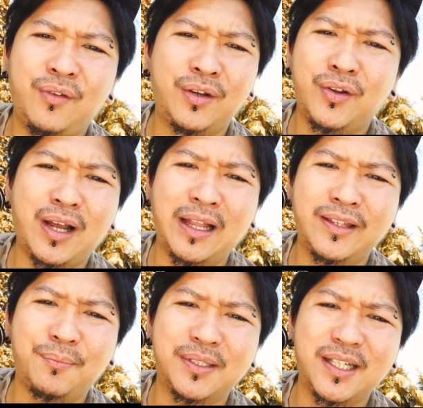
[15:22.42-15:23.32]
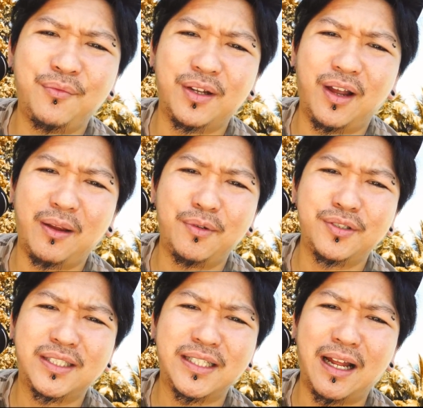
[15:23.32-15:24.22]
It will not 100% will help you
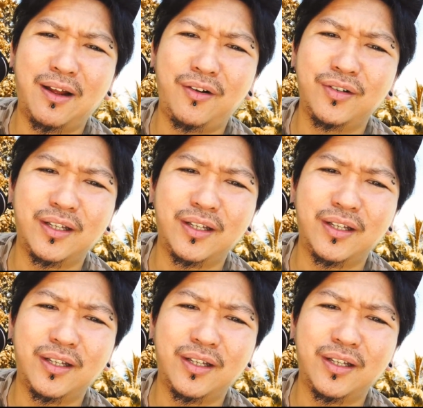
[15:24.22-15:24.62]
suck all